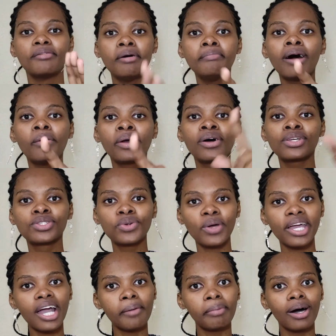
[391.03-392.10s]
Remember when I was
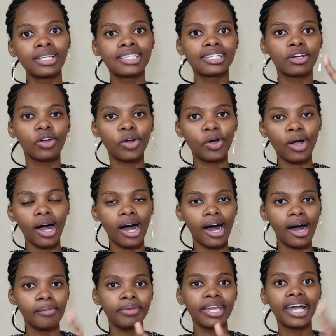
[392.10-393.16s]
talking about
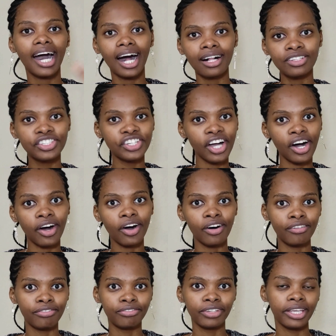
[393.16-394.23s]
a
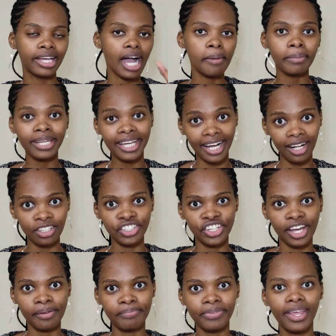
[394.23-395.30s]
company
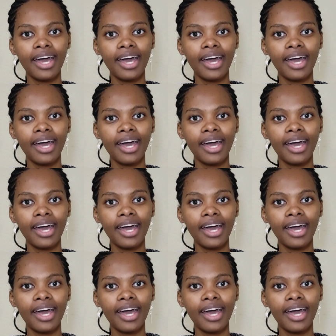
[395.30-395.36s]
culture?